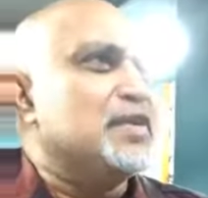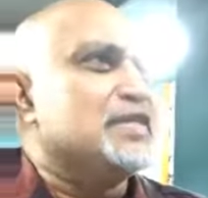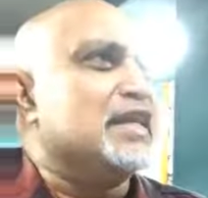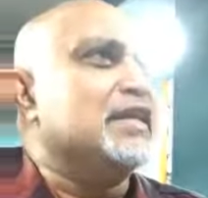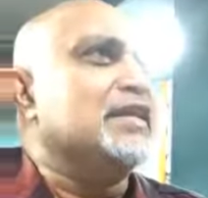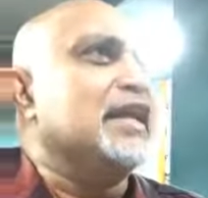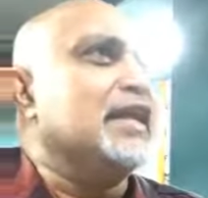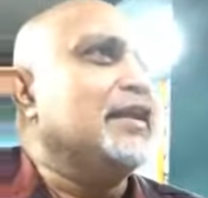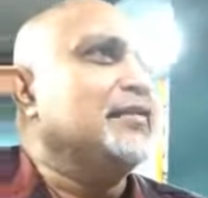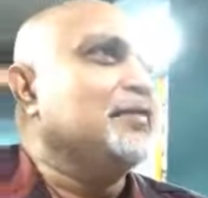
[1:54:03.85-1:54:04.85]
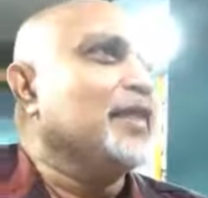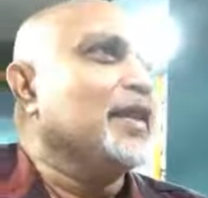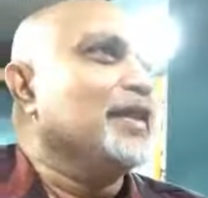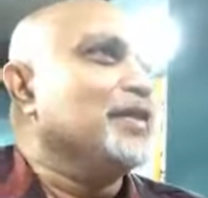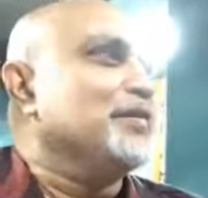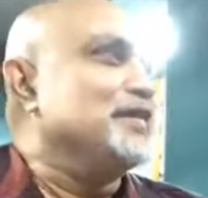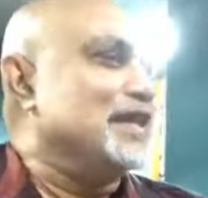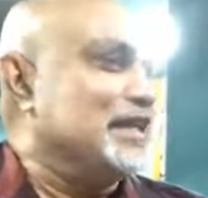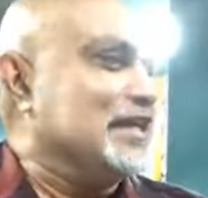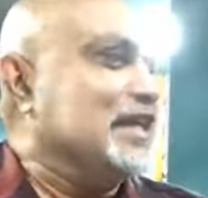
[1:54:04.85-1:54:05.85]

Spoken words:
we start at 9. We start at